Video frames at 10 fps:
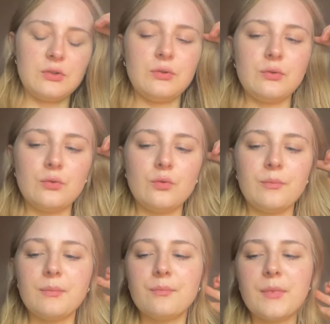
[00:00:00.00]
to
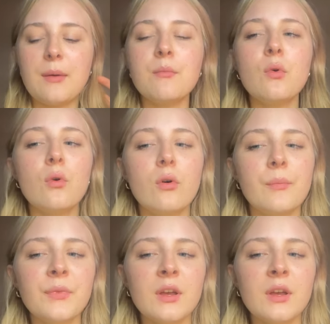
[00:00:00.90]
a more,